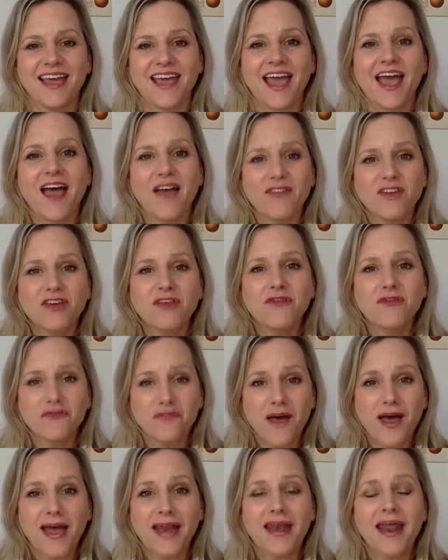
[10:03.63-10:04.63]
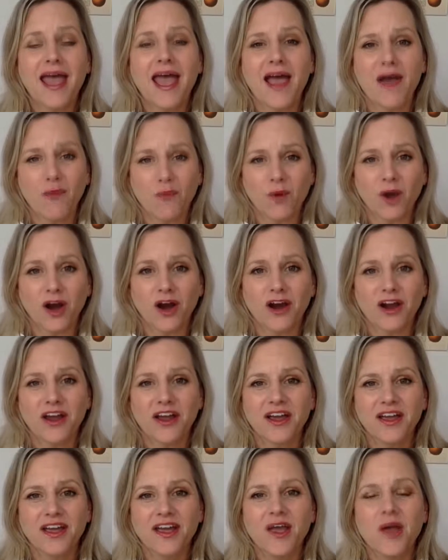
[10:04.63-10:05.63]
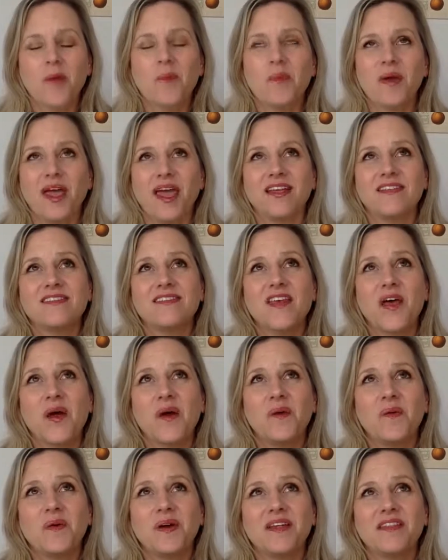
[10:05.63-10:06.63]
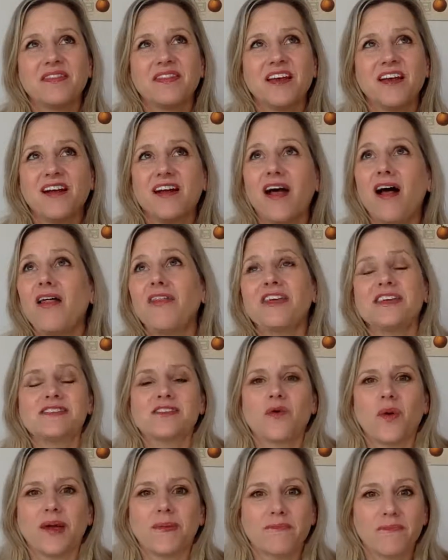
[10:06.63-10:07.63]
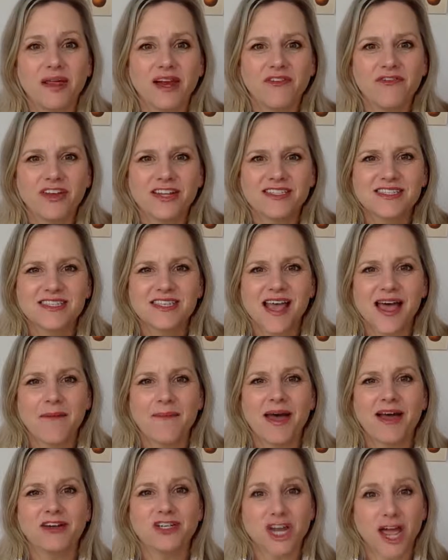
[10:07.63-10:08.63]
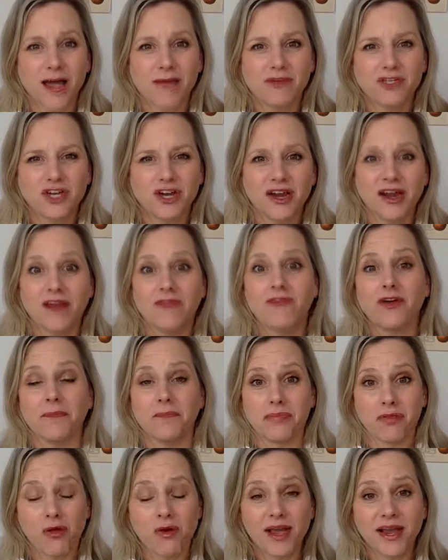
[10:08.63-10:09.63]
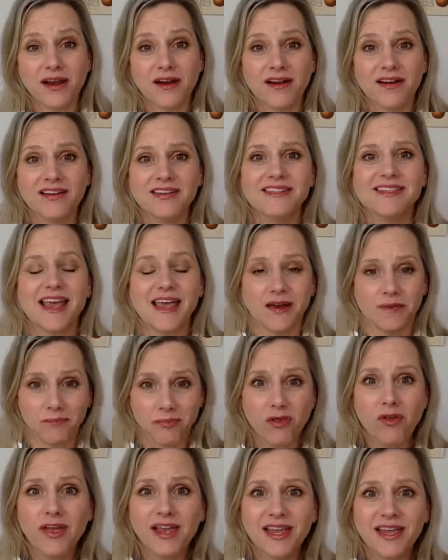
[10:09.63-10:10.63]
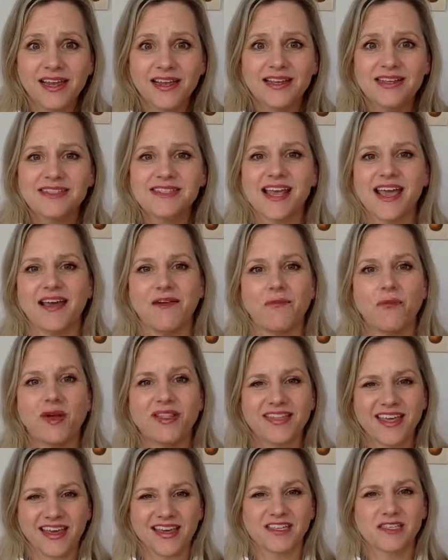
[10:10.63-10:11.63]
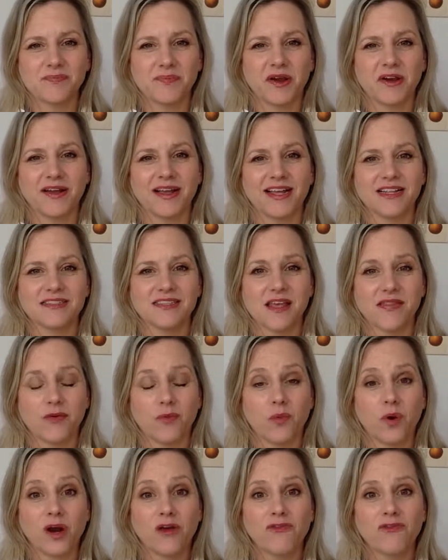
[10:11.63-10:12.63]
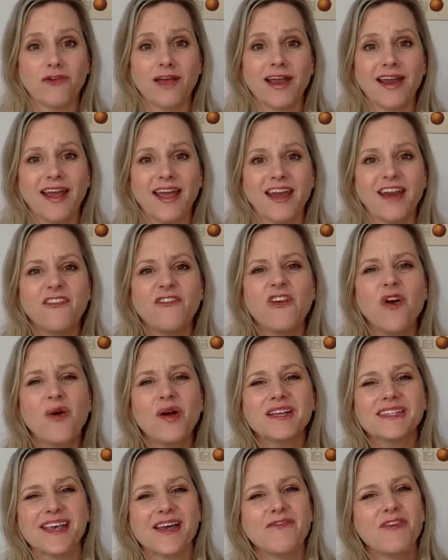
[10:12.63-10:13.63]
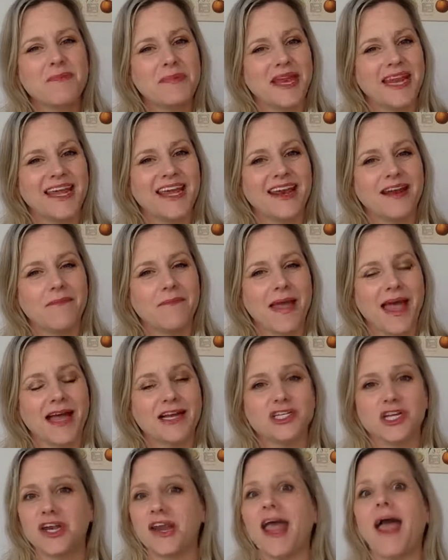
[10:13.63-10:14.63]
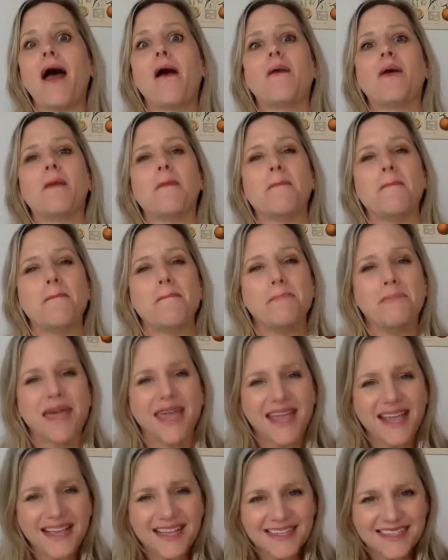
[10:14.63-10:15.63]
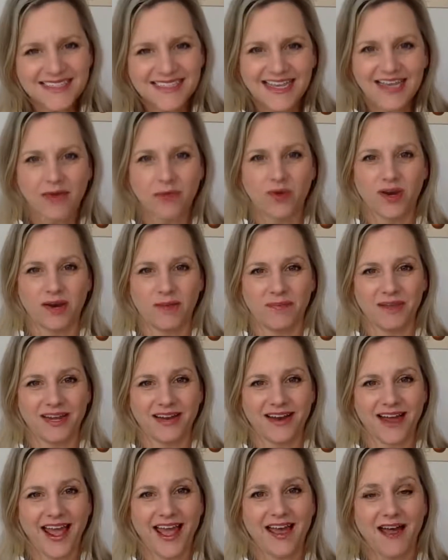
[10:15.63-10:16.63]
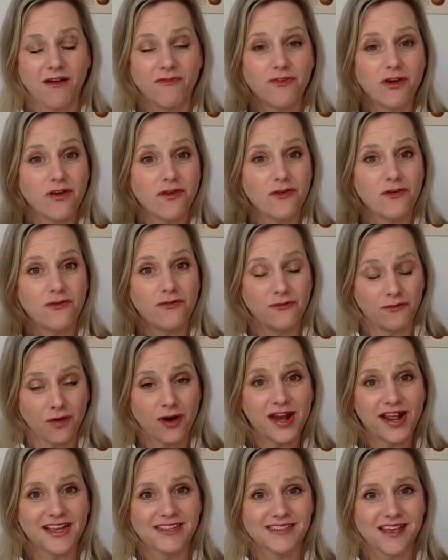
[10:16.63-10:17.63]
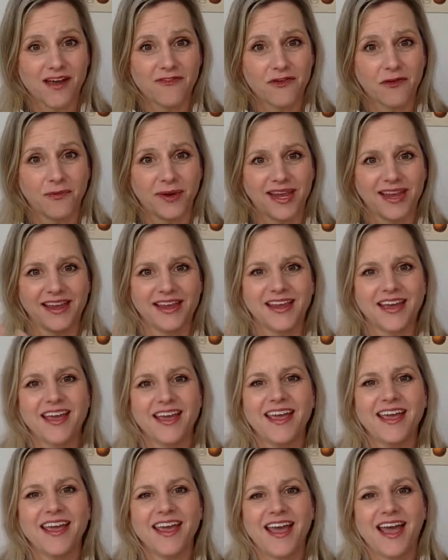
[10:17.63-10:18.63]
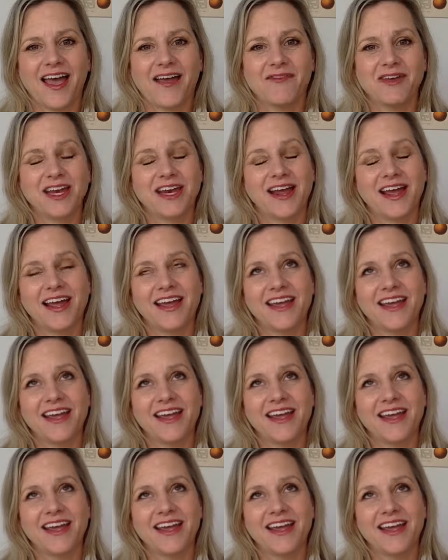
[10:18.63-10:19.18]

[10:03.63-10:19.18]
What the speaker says: having fun at work. And so there are all these great benefits about job sharing for employers and employees and what they experience on the work front. And of course, everybody can imagine how amazing would it be to have 4 days off a week. I mean,